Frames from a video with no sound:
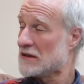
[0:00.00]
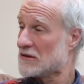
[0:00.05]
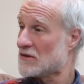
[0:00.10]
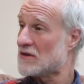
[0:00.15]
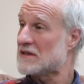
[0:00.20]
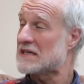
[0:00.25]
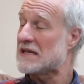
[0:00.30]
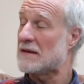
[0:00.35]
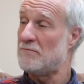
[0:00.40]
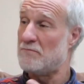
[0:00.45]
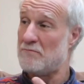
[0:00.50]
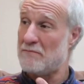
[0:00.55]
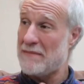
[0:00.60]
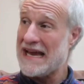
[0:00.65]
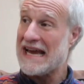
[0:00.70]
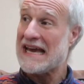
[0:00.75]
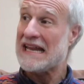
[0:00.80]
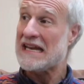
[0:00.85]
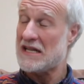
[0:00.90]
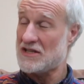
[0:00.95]
learn to
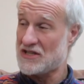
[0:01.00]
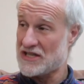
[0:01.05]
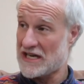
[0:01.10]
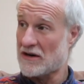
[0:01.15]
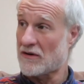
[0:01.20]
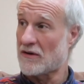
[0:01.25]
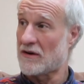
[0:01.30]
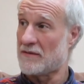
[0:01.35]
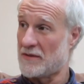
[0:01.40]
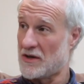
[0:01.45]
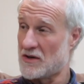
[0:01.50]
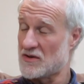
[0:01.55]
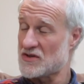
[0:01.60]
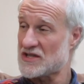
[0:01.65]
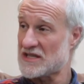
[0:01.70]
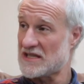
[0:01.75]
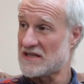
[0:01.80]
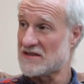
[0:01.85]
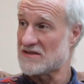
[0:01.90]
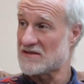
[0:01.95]
manage our
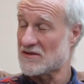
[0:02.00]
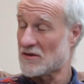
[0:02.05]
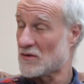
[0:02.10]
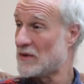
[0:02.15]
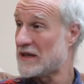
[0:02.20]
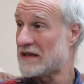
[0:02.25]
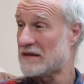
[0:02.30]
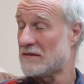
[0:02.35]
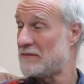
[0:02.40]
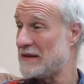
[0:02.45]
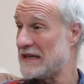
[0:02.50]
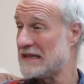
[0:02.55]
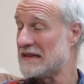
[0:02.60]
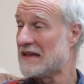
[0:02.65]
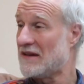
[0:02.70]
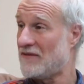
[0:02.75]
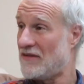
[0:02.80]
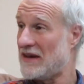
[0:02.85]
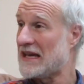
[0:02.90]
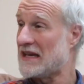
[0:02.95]
emotions, or we could be
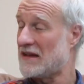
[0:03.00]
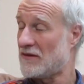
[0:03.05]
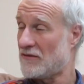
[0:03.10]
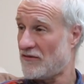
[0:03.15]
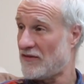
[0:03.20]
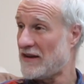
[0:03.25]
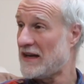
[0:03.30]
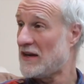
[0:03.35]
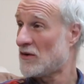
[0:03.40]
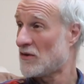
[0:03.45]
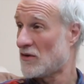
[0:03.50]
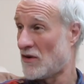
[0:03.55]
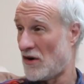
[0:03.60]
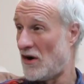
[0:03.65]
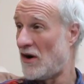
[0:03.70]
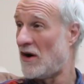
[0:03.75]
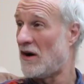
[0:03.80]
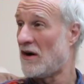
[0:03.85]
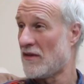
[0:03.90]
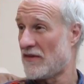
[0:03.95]
living in fear
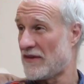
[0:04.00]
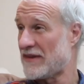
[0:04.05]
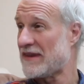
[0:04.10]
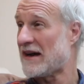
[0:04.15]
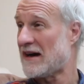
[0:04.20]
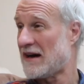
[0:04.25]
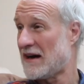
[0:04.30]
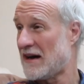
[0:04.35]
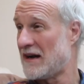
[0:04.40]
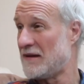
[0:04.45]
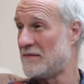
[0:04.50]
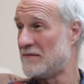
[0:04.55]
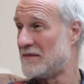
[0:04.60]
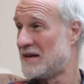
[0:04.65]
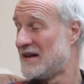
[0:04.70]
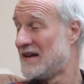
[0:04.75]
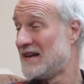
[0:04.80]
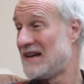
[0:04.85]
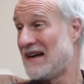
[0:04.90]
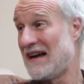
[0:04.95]
all the time.
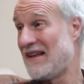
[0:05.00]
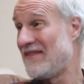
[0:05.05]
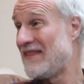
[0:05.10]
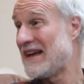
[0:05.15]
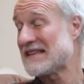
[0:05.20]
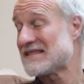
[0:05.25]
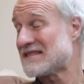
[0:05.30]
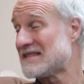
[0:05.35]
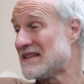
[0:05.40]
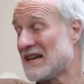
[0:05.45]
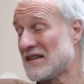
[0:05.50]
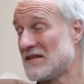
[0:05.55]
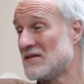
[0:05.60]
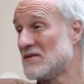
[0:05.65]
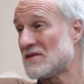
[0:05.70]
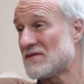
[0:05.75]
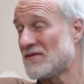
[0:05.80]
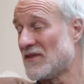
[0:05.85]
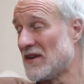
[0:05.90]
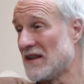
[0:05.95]
And that's not
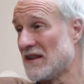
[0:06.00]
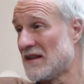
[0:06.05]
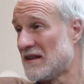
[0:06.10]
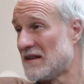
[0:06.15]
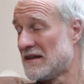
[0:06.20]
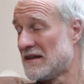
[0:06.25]
useful.